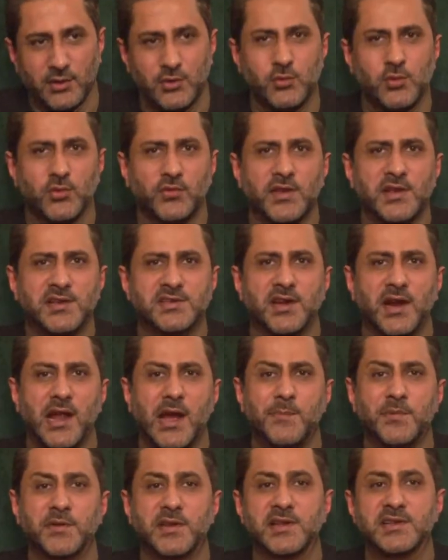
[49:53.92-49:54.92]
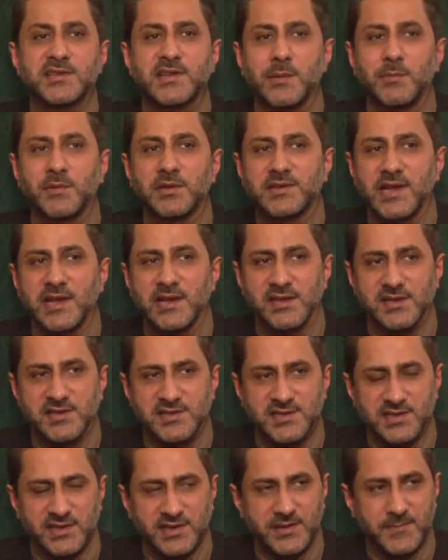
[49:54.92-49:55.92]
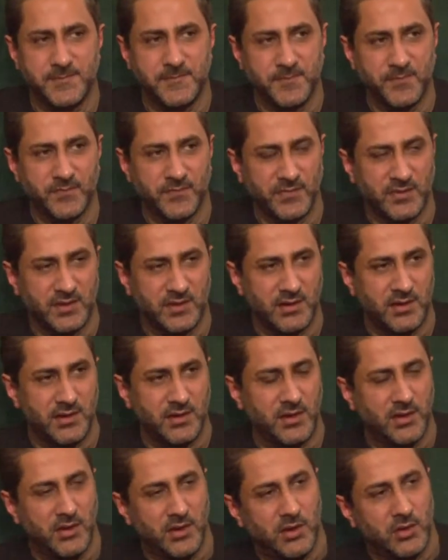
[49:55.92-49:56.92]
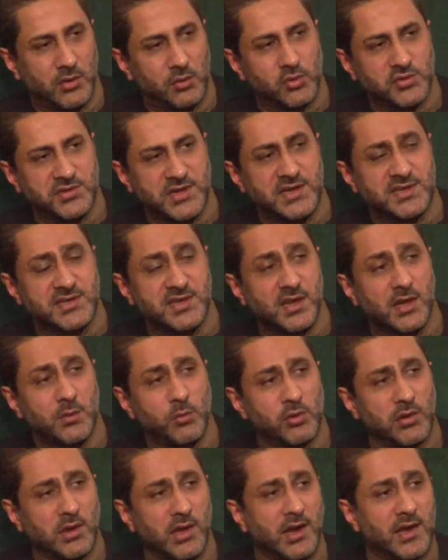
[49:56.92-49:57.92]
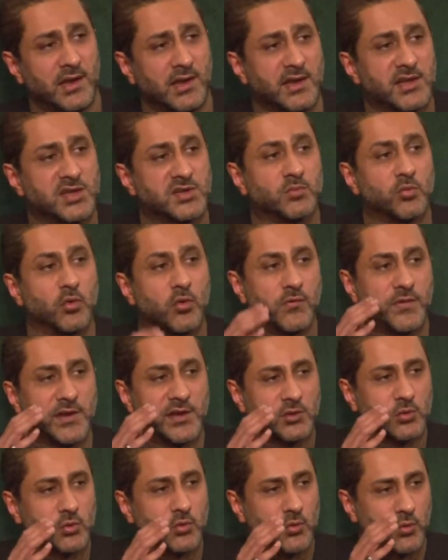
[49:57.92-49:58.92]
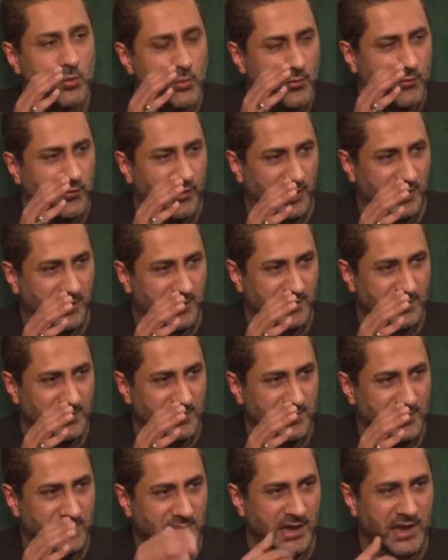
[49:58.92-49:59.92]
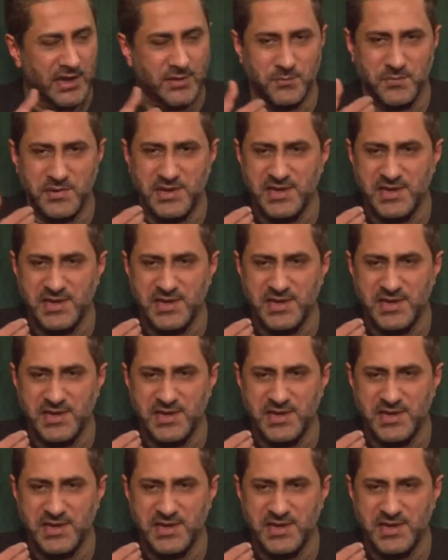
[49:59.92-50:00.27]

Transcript: two things are happening simultaneously. Hussein Salamullah Alayhi is moving to Kufa and